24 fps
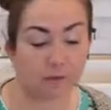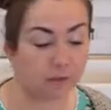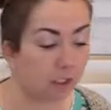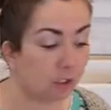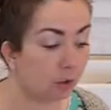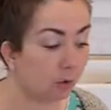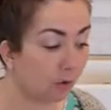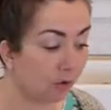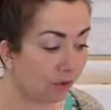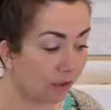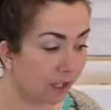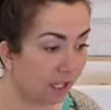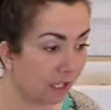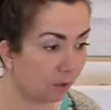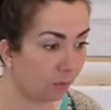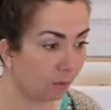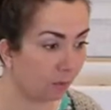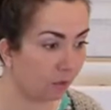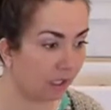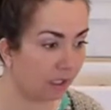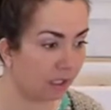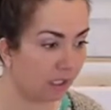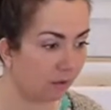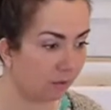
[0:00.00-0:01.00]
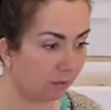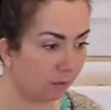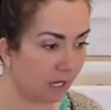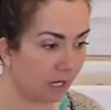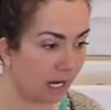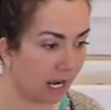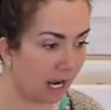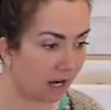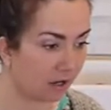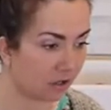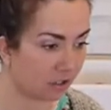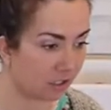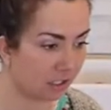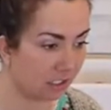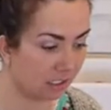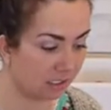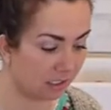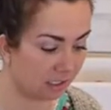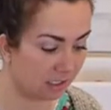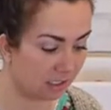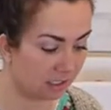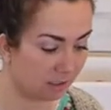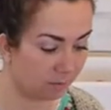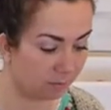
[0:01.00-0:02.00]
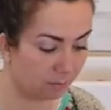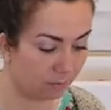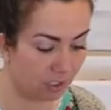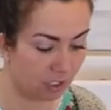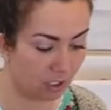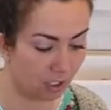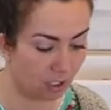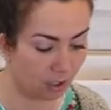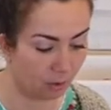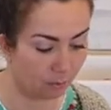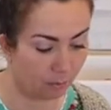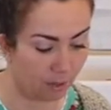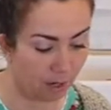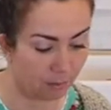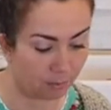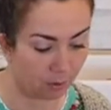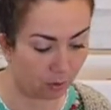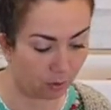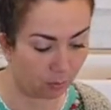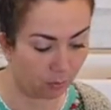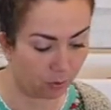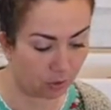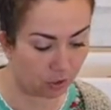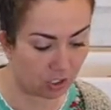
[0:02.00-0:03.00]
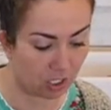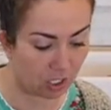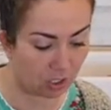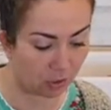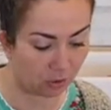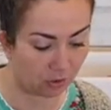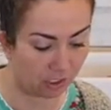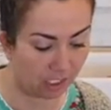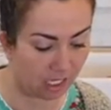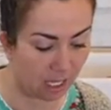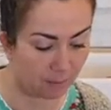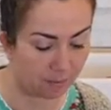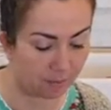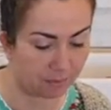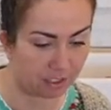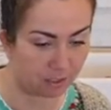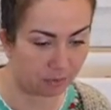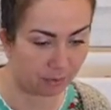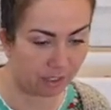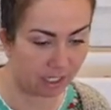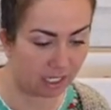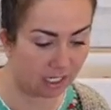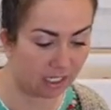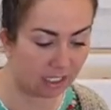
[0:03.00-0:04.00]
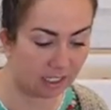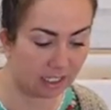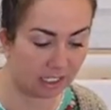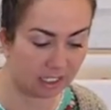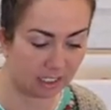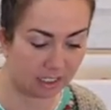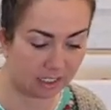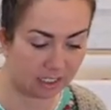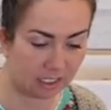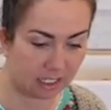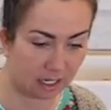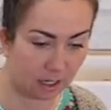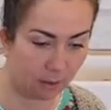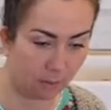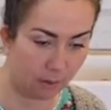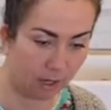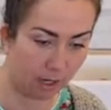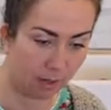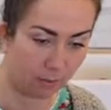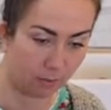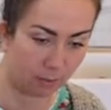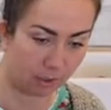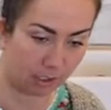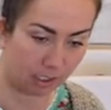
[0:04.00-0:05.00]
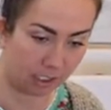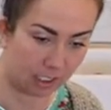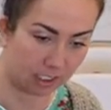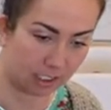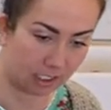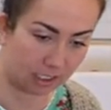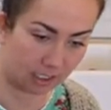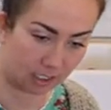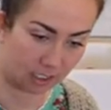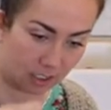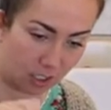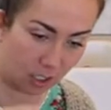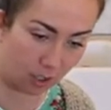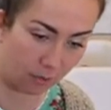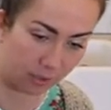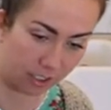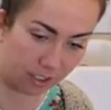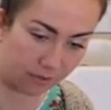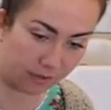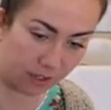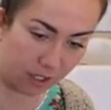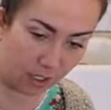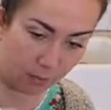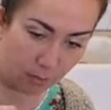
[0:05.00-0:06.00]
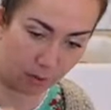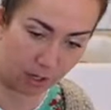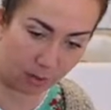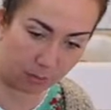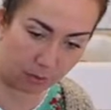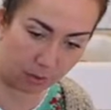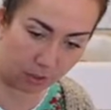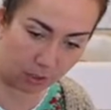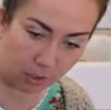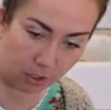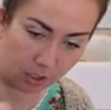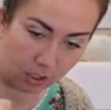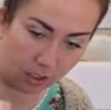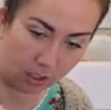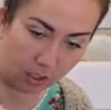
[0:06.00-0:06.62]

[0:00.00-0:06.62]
too thin when the reaction is you know popular which generally happens with anything that diy releases it's always very popular